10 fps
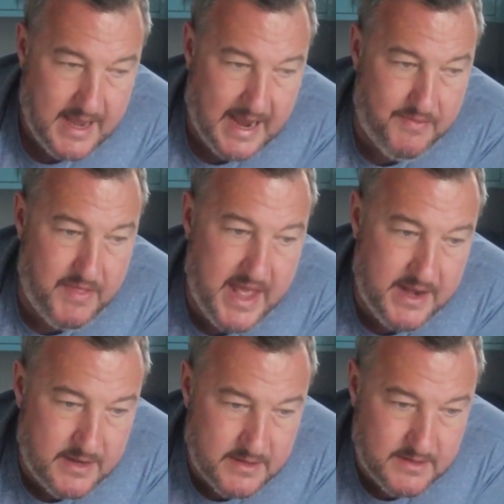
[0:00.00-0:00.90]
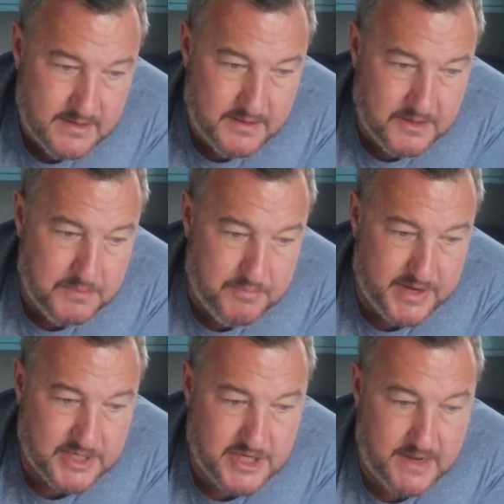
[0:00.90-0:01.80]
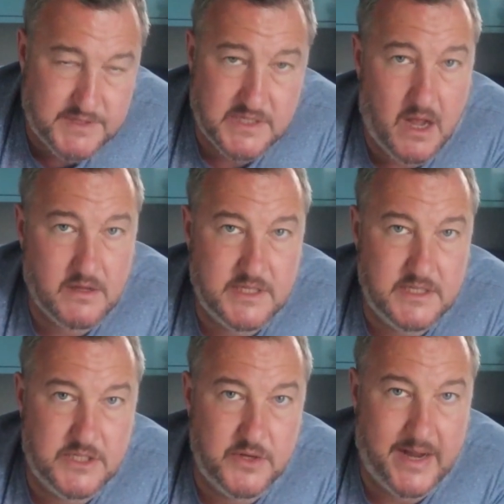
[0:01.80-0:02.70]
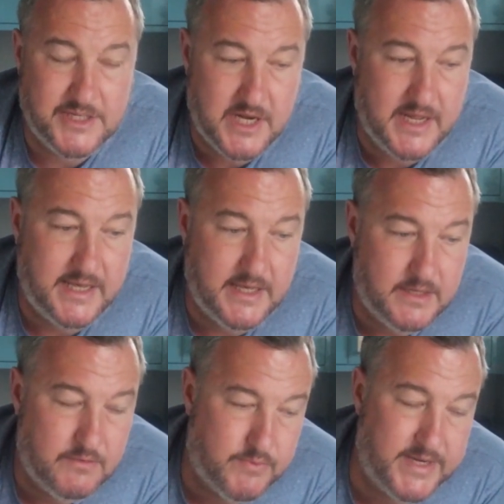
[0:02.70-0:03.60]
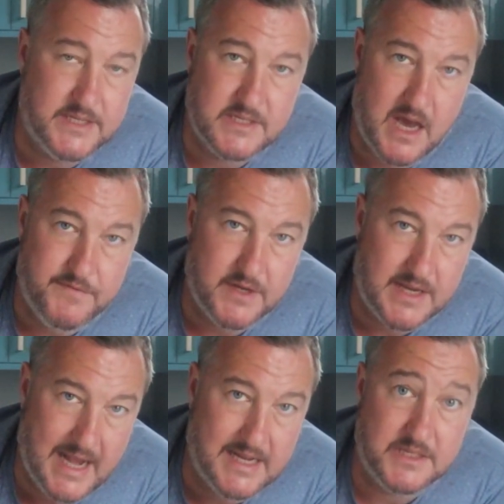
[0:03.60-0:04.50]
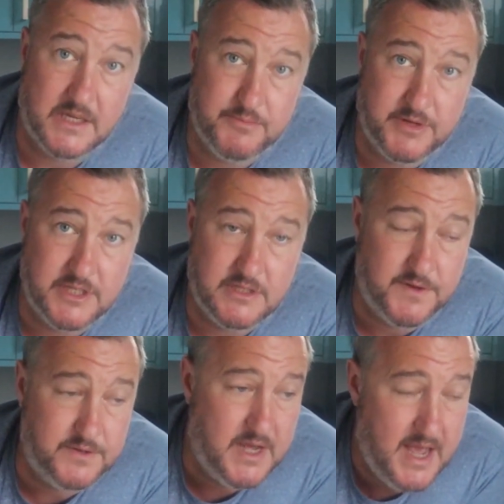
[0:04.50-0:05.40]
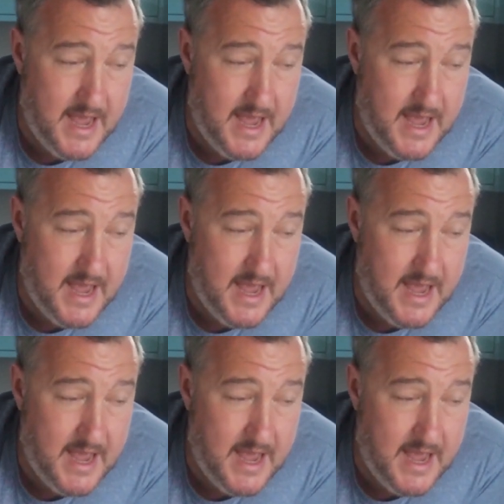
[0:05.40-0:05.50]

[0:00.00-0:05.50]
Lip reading: And then the British chefs started to actually rediscover classic British food.